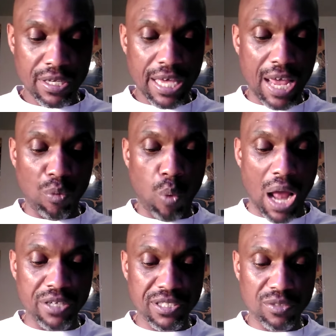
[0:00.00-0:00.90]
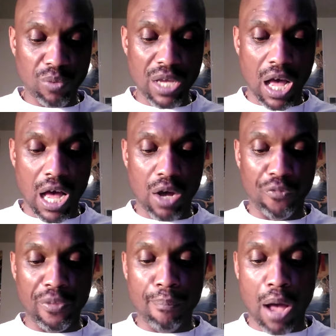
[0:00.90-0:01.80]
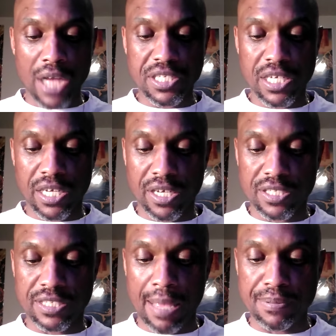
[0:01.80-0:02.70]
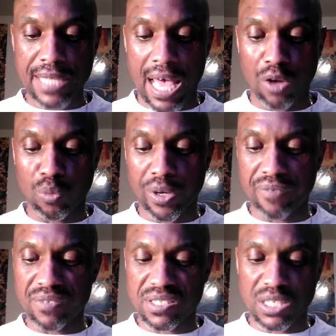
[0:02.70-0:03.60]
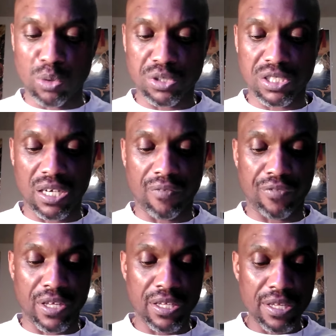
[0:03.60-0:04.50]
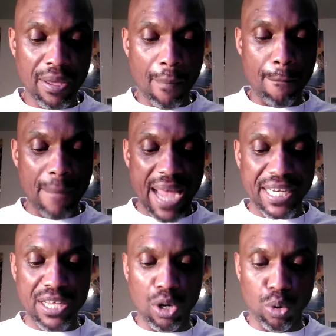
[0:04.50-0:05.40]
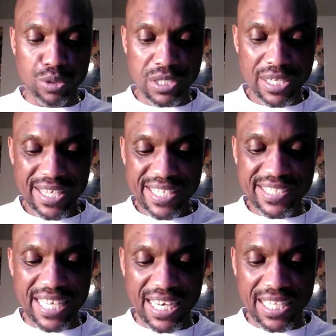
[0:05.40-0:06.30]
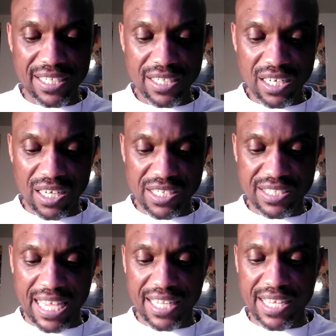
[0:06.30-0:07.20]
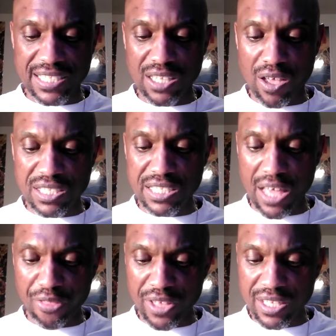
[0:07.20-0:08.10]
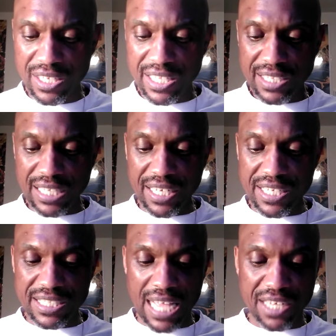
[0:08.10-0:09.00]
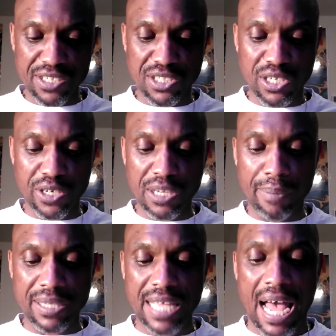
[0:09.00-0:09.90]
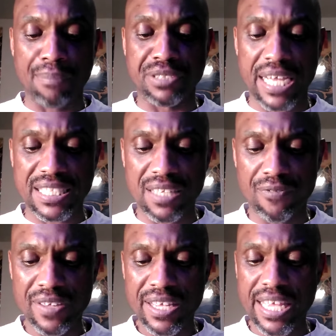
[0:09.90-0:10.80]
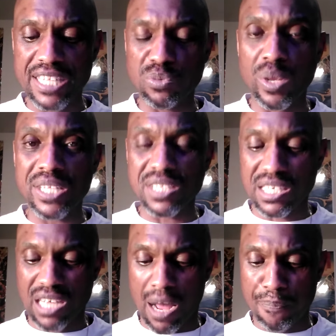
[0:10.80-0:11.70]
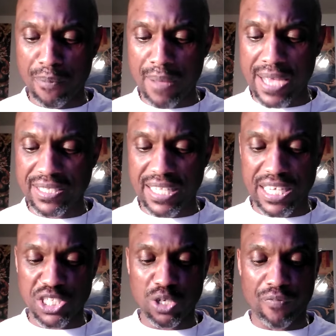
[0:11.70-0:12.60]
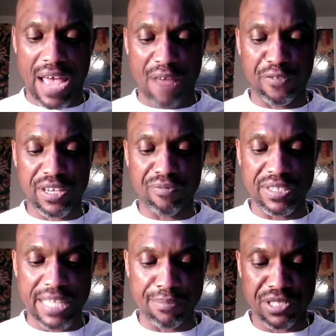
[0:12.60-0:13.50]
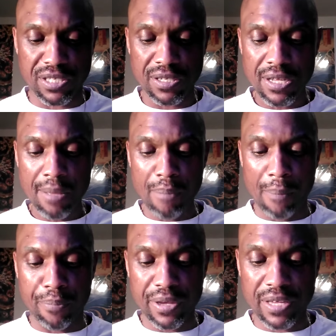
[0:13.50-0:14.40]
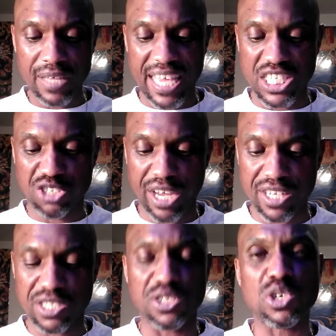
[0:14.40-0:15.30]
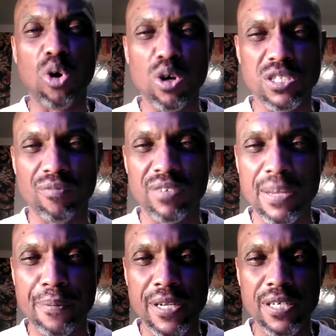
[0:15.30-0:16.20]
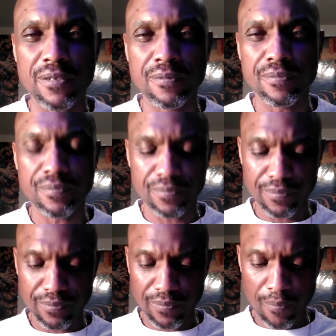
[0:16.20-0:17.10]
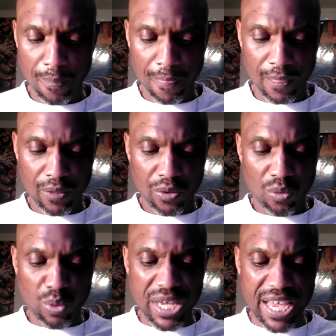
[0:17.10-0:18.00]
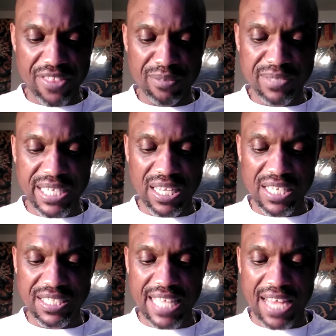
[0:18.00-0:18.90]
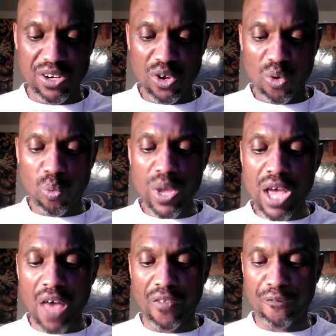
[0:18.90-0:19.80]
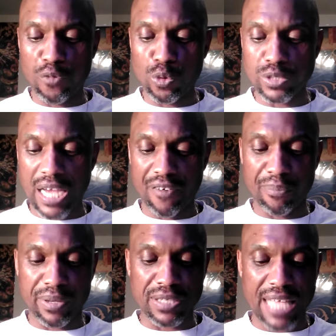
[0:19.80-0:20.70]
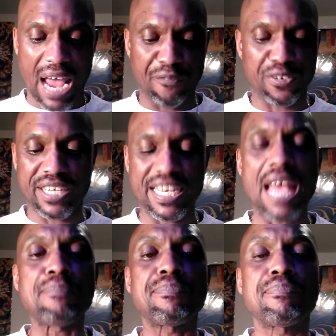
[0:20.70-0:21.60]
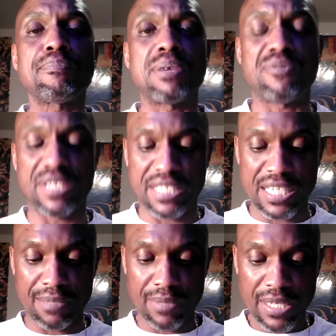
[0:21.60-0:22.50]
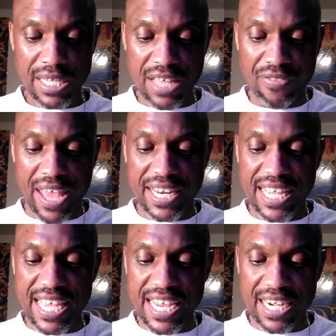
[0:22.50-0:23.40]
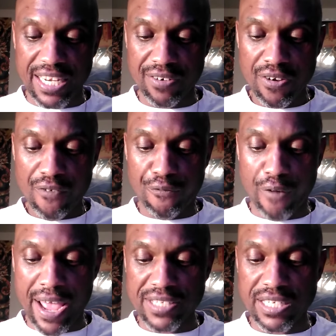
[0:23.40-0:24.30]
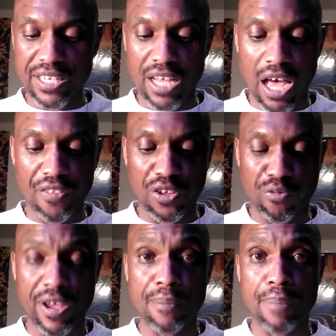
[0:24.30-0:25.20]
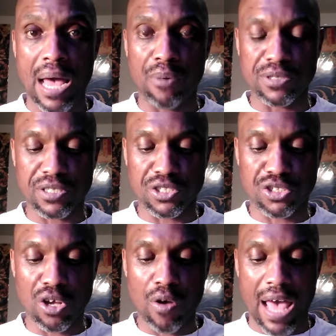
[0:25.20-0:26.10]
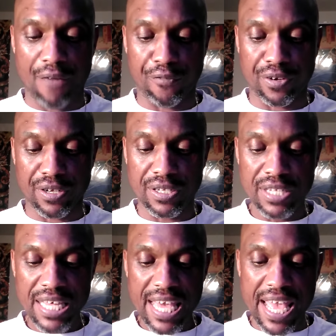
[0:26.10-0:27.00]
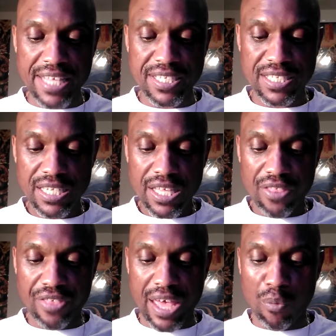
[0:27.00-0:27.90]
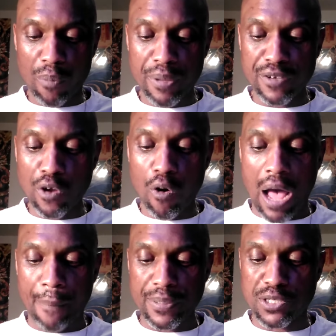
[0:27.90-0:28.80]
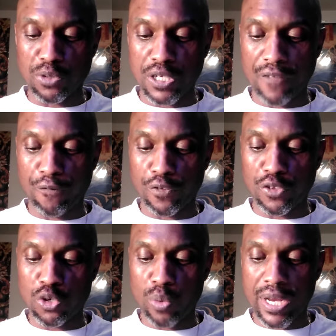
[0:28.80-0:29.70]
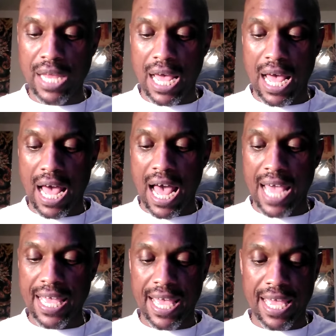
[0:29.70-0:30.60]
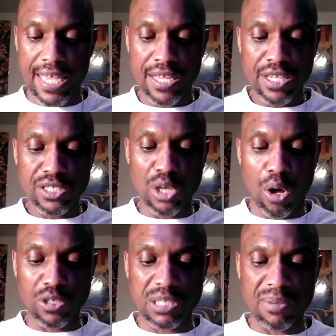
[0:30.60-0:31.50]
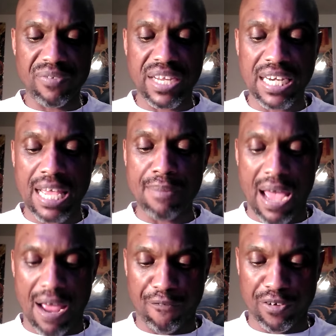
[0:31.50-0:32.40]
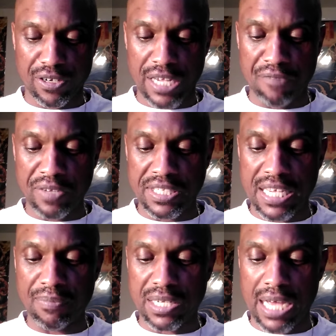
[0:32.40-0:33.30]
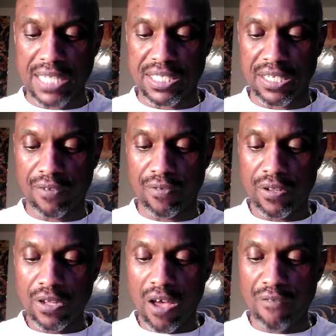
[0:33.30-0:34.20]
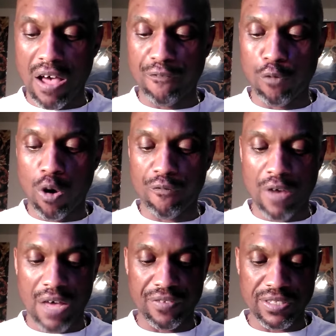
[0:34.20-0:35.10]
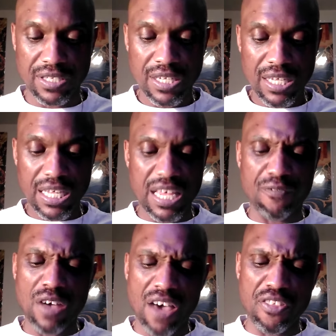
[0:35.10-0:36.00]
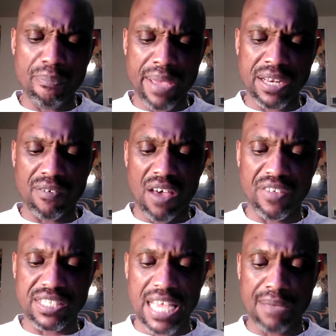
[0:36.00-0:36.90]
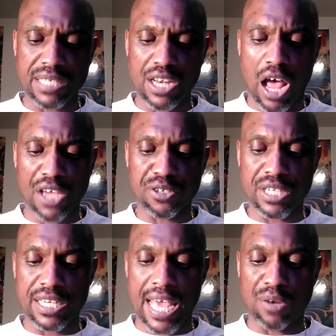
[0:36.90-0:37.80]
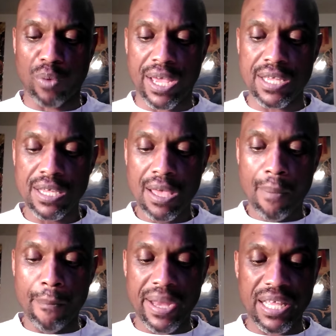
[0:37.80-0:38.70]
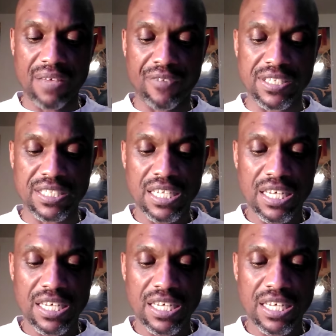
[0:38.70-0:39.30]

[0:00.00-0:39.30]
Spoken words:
And whilst we are on the march, here steps out one of the soldiers of the mighty host, telling us that he has lost nothing, that he is not concerned about the objective, and is willing to compromise the issue of African redemption by being a traitor to the cause of liberty. We hear them tell us that we are the fool's errand because Africa cannot be redeemed, and that England, France, and the other great powers control Africa. Hence, there will be no opportunity for the UNIA to ultimately reclaim Africa and redeem the continent of our forefathers. If other men other times had argued in that way, many of us,